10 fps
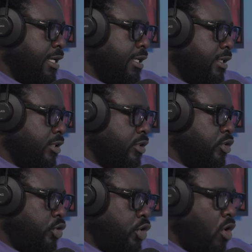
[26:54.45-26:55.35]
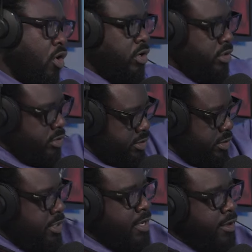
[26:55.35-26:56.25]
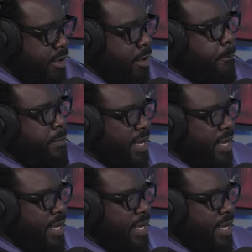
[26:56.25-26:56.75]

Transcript: Yes. Tesano too is gone. Jow. Yeah.